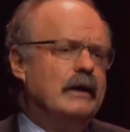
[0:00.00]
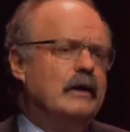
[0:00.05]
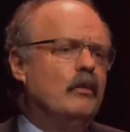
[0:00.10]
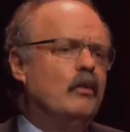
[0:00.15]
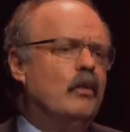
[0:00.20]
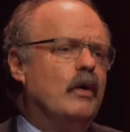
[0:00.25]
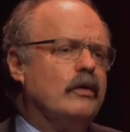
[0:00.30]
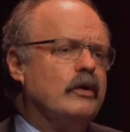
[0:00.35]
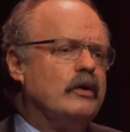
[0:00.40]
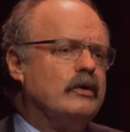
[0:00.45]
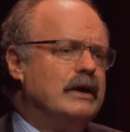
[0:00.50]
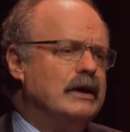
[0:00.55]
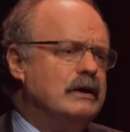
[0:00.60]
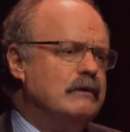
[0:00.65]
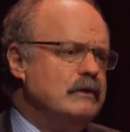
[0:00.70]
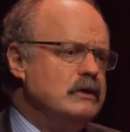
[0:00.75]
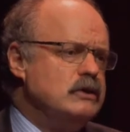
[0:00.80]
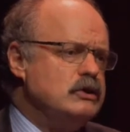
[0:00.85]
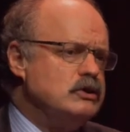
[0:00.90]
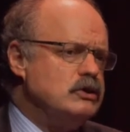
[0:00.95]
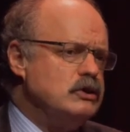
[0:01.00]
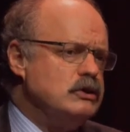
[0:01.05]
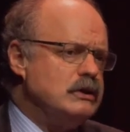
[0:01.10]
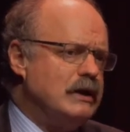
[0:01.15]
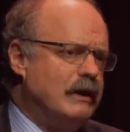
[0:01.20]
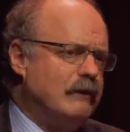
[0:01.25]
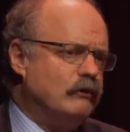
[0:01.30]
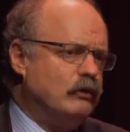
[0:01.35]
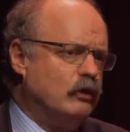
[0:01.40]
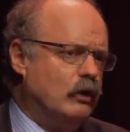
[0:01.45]
what the creative industries
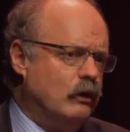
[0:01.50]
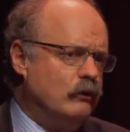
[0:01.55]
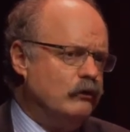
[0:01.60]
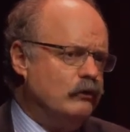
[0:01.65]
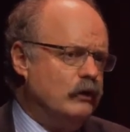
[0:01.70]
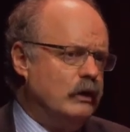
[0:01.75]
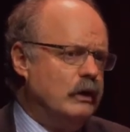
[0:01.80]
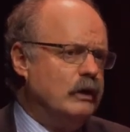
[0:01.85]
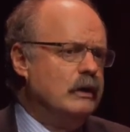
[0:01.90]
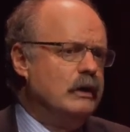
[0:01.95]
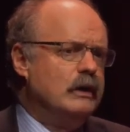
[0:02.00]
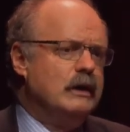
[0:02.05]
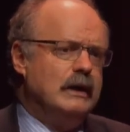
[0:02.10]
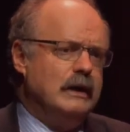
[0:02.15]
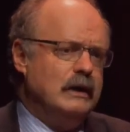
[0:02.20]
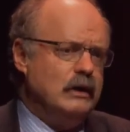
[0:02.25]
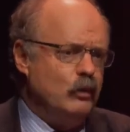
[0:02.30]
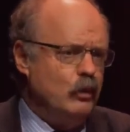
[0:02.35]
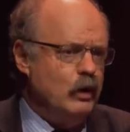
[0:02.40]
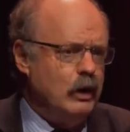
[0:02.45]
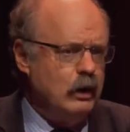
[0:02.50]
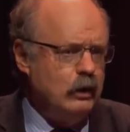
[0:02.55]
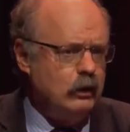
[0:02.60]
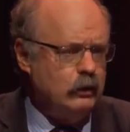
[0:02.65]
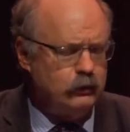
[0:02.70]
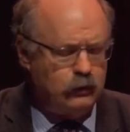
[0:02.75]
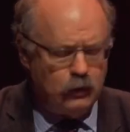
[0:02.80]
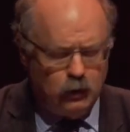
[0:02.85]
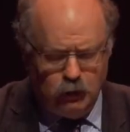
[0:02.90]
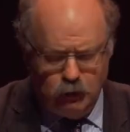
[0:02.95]
have to offer in the
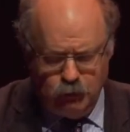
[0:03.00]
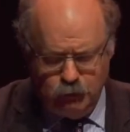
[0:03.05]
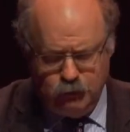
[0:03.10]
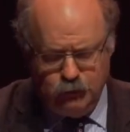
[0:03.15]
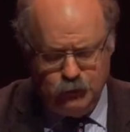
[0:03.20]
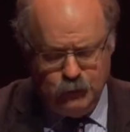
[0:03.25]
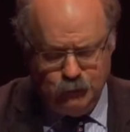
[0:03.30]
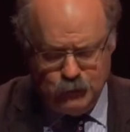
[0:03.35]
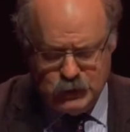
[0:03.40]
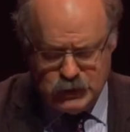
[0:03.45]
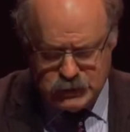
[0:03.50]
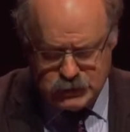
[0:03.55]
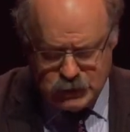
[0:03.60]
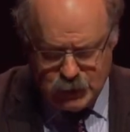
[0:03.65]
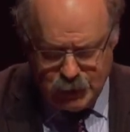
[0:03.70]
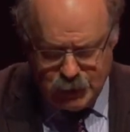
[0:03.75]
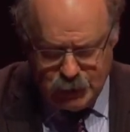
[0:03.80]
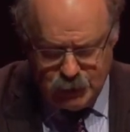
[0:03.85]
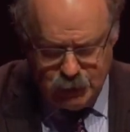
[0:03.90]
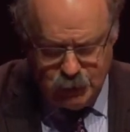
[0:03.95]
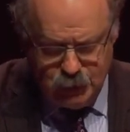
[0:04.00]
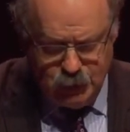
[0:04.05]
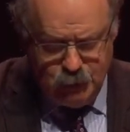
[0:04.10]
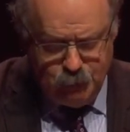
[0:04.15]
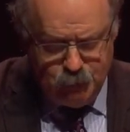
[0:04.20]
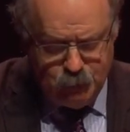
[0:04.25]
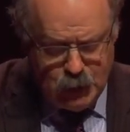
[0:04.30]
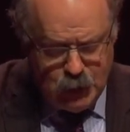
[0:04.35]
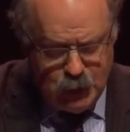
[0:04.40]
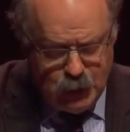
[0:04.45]
world of design.
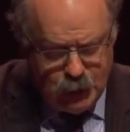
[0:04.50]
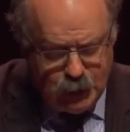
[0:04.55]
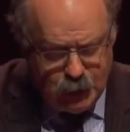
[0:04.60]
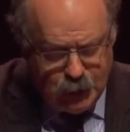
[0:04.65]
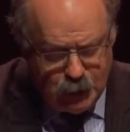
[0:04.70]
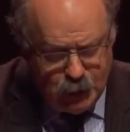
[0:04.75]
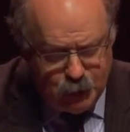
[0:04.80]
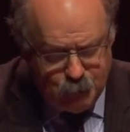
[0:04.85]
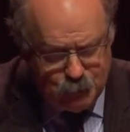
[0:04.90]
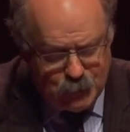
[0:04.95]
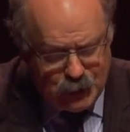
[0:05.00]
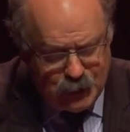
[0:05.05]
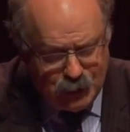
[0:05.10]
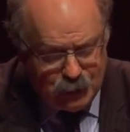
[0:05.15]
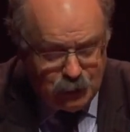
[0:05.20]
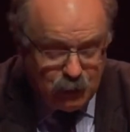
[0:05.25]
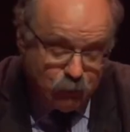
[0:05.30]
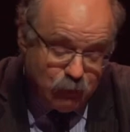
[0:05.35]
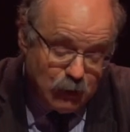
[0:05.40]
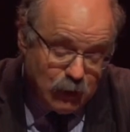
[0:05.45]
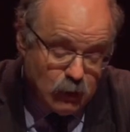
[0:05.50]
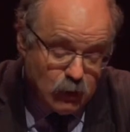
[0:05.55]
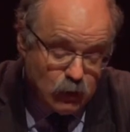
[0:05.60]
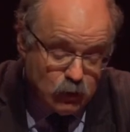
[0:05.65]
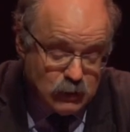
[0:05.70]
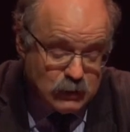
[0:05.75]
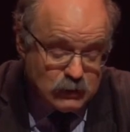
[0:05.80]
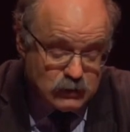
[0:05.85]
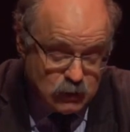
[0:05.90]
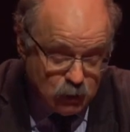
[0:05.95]
And I think a
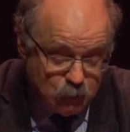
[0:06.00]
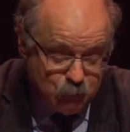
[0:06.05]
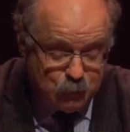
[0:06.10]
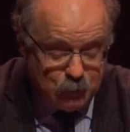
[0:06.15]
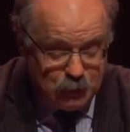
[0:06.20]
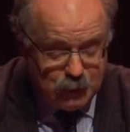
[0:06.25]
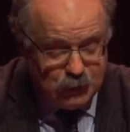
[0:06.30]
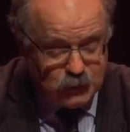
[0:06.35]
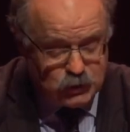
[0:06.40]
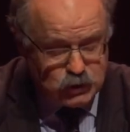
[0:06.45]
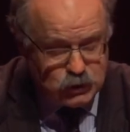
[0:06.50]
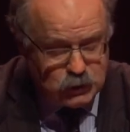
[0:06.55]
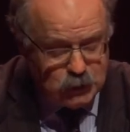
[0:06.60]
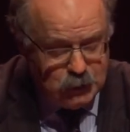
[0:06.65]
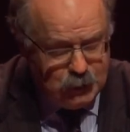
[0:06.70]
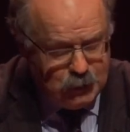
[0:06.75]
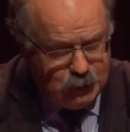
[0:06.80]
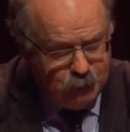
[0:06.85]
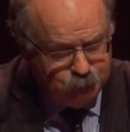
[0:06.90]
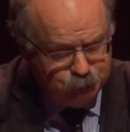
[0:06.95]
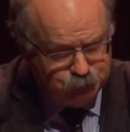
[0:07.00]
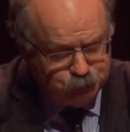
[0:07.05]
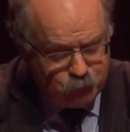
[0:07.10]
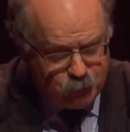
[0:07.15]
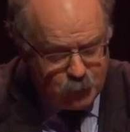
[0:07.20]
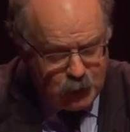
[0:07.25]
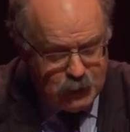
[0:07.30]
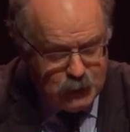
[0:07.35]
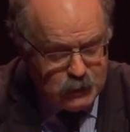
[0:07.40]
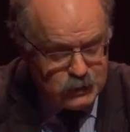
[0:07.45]
good example, actually,
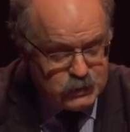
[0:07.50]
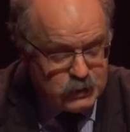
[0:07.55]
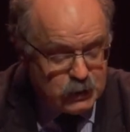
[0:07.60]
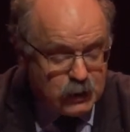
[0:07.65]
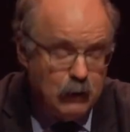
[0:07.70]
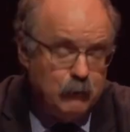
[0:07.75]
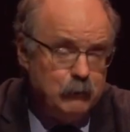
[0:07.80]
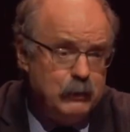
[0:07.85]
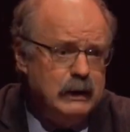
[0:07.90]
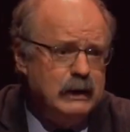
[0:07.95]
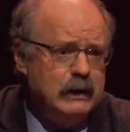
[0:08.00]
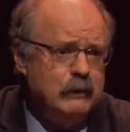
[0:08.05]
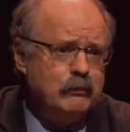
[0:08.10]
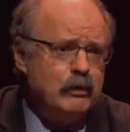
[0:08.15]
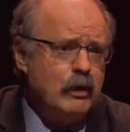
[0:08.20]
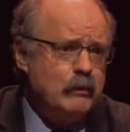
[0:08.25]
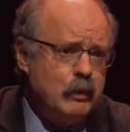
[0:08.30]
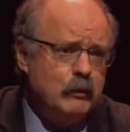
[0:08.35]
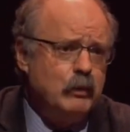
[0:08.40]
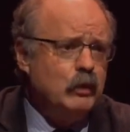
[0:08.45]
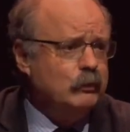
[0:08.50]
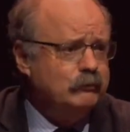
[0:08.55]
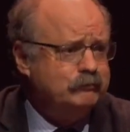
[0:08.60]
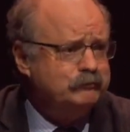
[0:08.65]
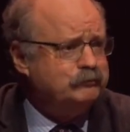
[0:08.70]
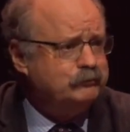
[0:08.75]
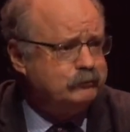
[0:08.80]
is the company Improbable.